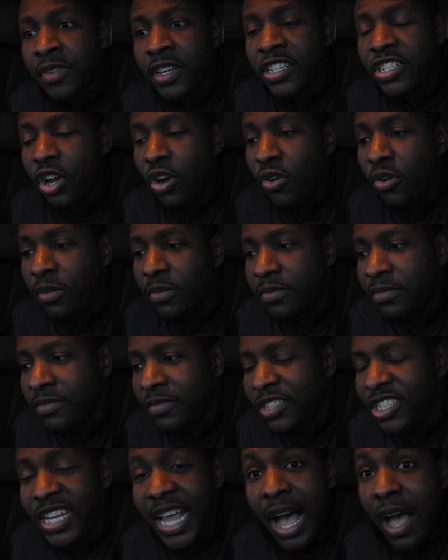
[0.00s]
So,
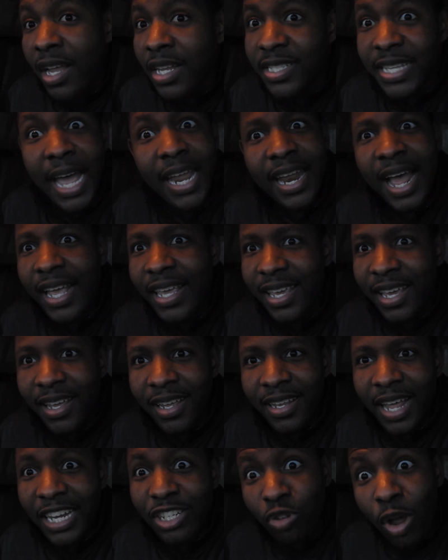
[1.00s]
see how excited I
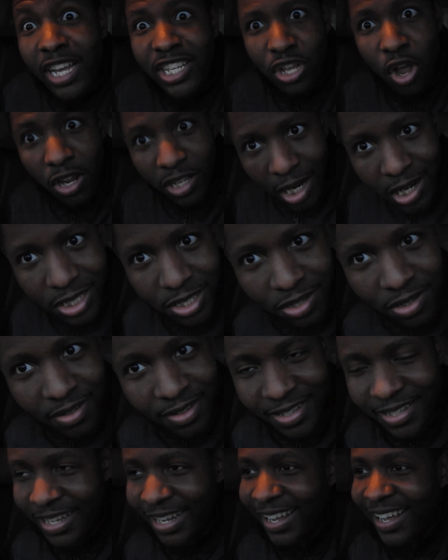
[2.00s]
get. Like, Trey Songz, Usher?
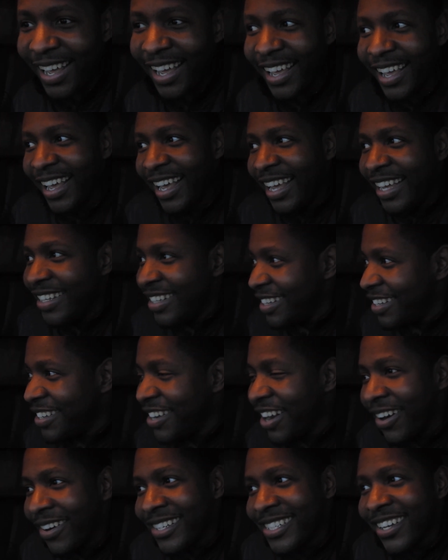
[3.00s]

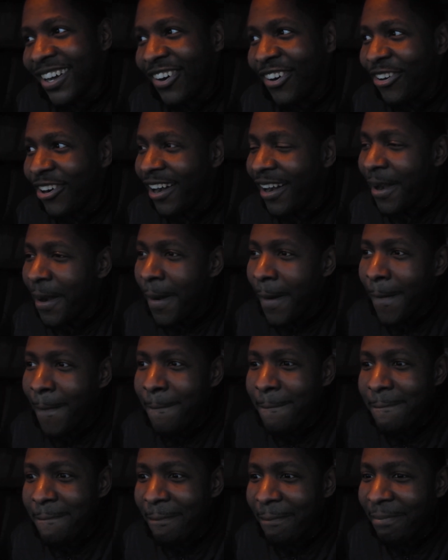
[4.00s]

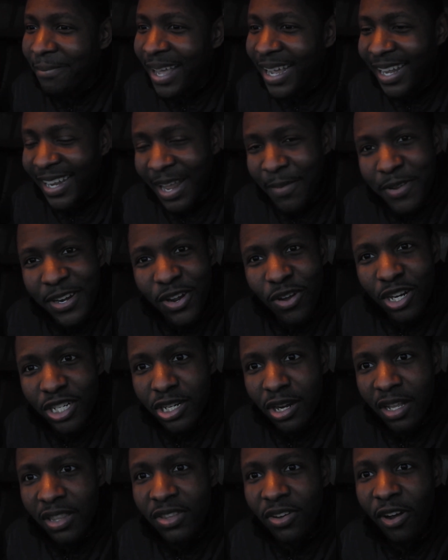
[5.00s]
So, let me know what
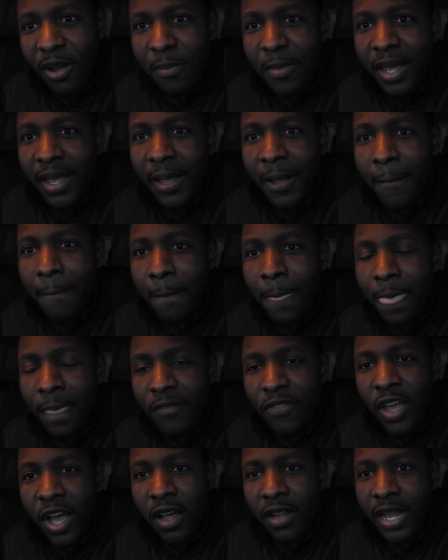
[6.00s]
y'all thought, man.
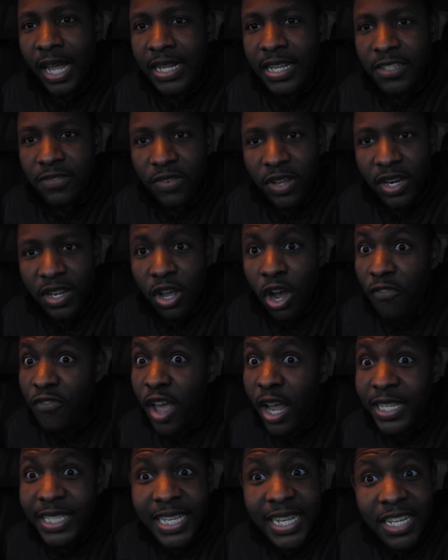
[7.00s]
If y'all like this video, if
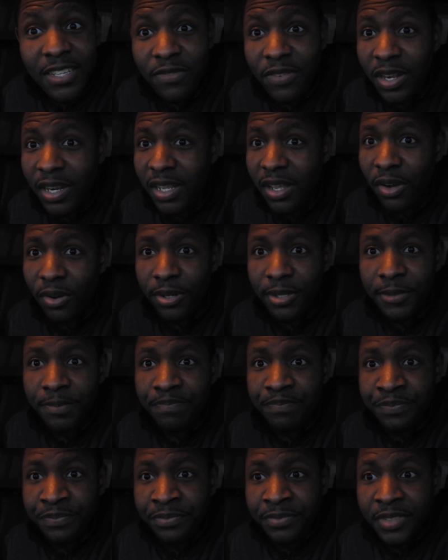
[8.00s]
y'all see this video,
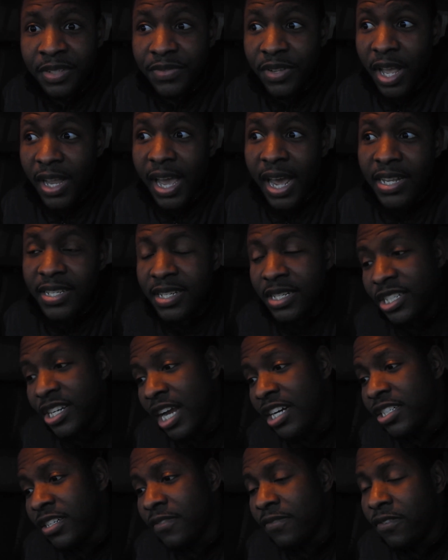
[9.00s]
if y'all got a
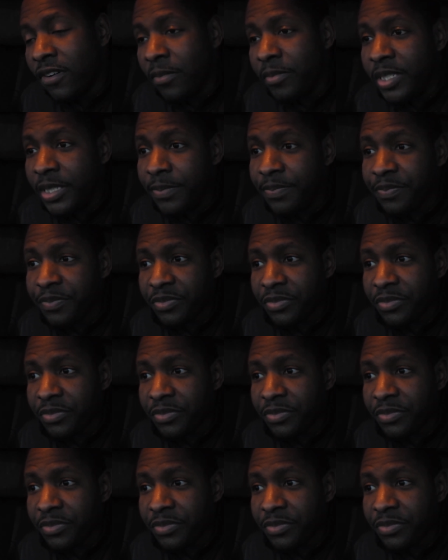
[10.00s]
suggestion for me,